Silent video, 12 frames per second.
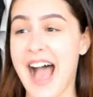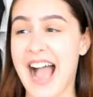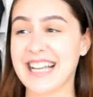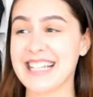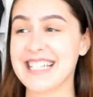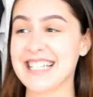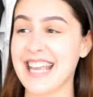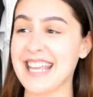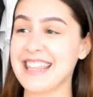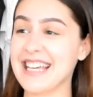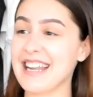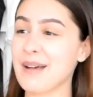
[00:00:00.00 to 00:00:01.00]
I can
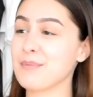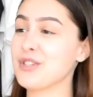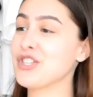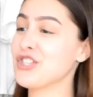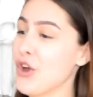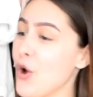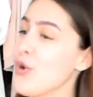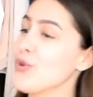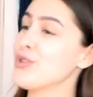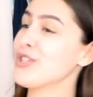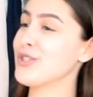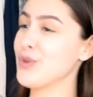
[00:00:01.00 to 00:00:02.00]
say that I'm
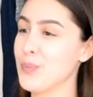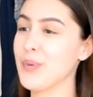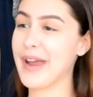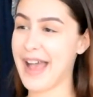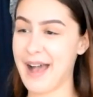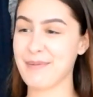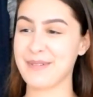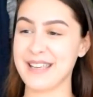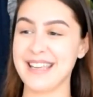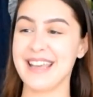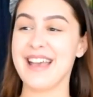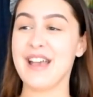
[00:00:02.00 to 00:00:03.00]
so super happy